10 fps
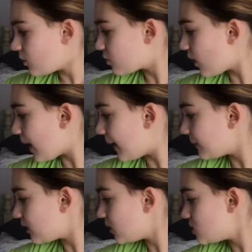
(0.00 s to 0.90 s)
So
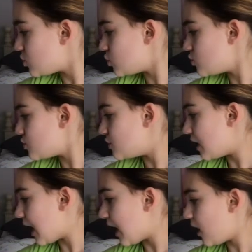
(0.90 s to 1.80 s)
I'm gonna do
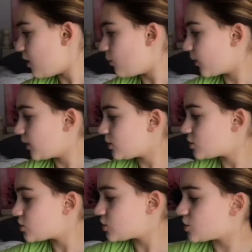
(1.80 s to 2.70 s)
that. We're gonna
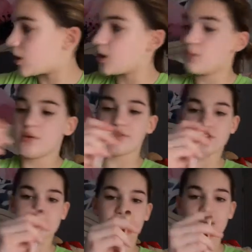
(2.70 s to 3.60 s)
start with
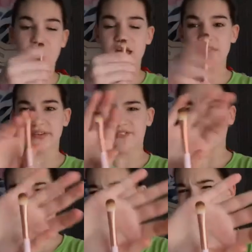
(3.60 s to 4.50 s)
just like kind of like a
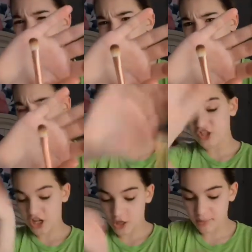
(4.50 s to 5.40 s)
flat
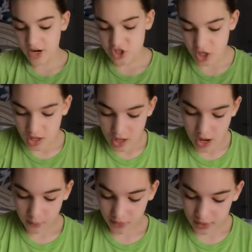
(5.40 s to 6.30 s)
shader brush
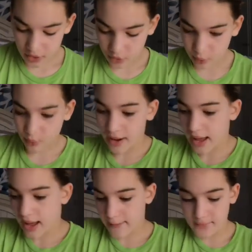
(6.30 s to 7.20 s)
and we're gonna
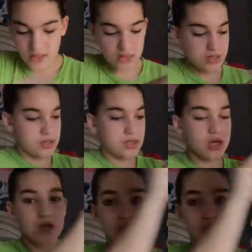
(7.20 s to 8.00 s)
grab the,